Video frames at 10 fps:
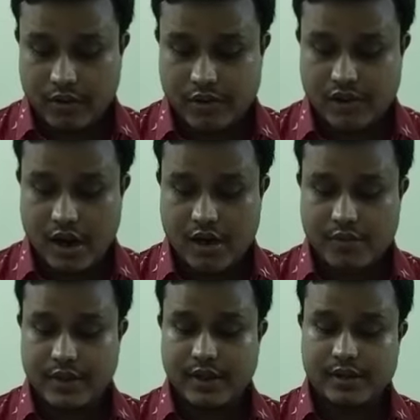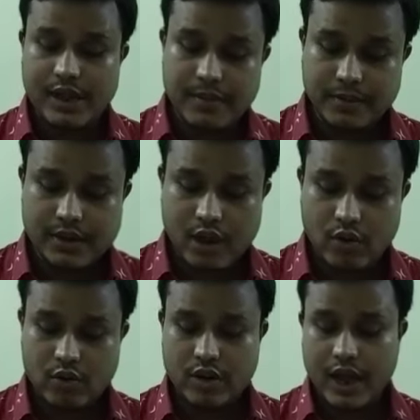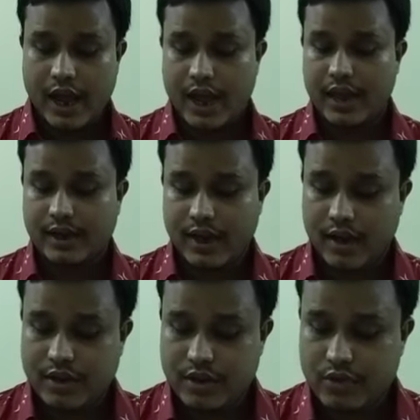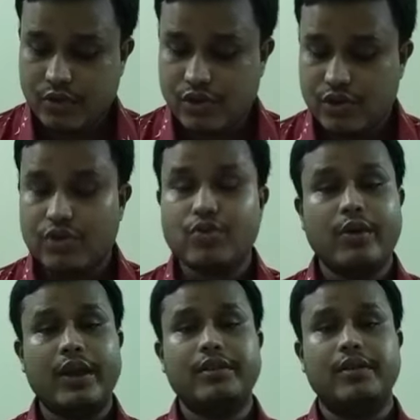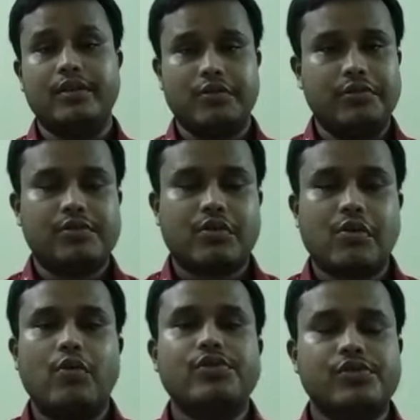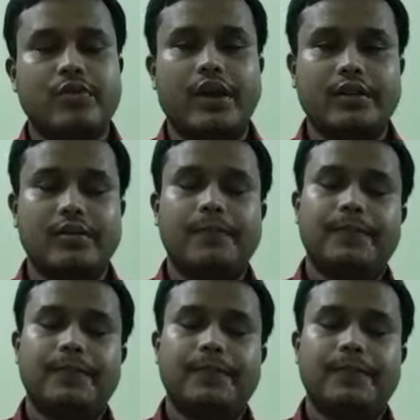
start with the same sound and are used together, used close together,